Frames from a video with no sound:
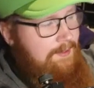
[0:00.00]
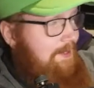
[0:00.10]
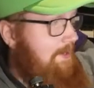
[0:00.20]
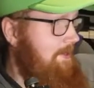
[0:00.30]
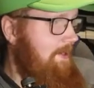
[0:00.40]

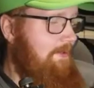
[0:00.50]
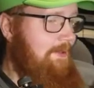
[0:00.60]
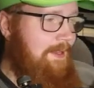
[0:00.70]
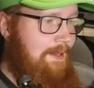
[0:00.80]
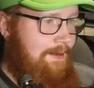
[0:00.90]
No, not
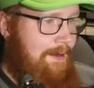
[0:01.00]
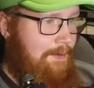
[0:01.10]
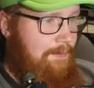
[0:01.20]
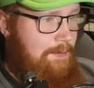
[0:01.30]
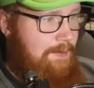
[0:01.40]
really. I died a
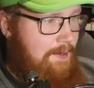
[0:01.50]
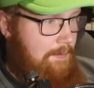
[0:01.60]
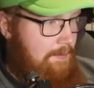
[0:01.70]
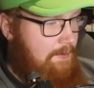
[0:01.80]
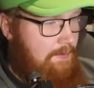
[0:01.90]
few
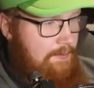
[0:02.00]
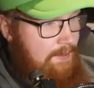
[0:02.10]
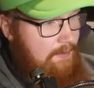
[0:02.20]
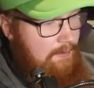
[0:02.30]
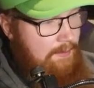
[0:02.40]
times, so
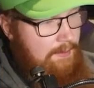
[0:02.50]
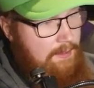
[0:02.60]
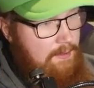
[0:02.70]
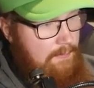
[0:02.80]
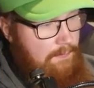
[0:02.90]
technically not the